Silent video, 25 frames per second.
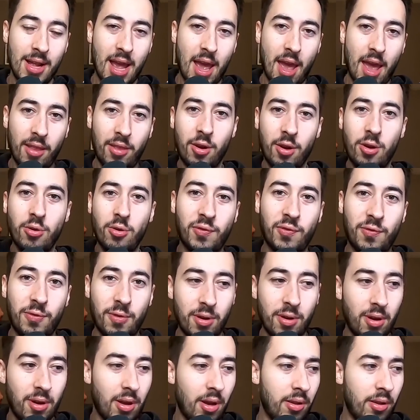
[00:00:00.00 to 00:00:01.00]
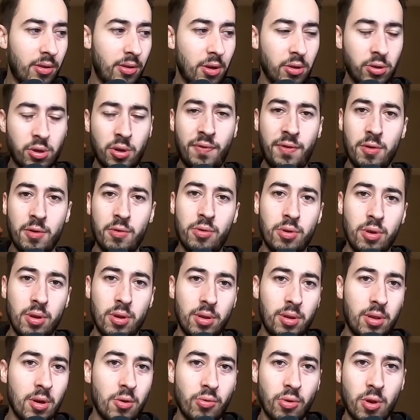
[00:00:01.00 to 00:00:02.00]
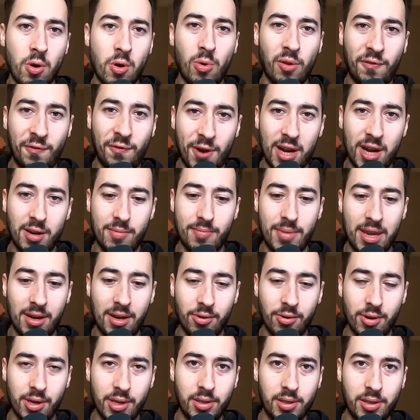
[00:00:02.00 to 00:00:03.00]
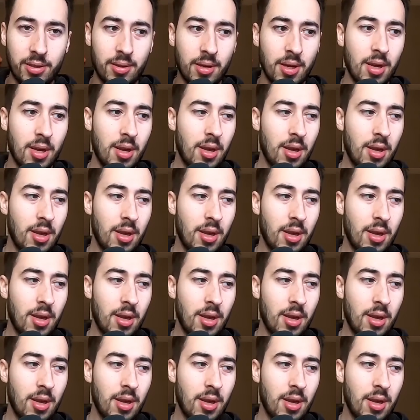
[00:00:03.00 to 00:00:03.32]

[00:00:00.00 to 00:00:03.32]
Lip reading: And those of you who don't know what Fighter Maker is,